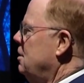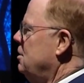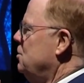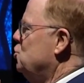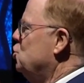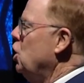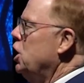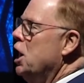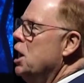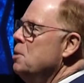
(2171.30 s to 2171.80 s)

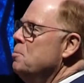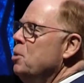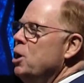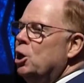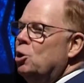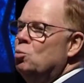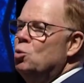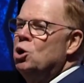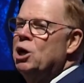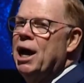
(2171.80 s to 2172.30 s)
Say amen.
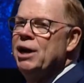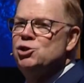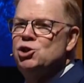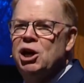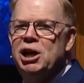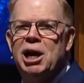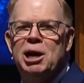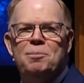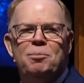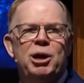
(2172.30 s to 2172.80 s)
And when I
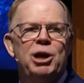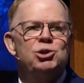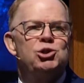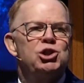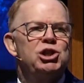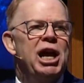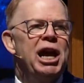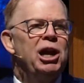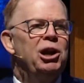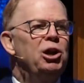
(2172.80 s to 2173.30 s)
say amen,
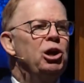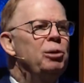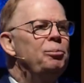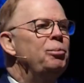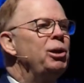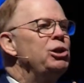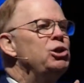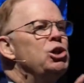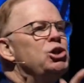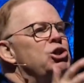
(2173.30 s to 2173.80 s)
stand up and just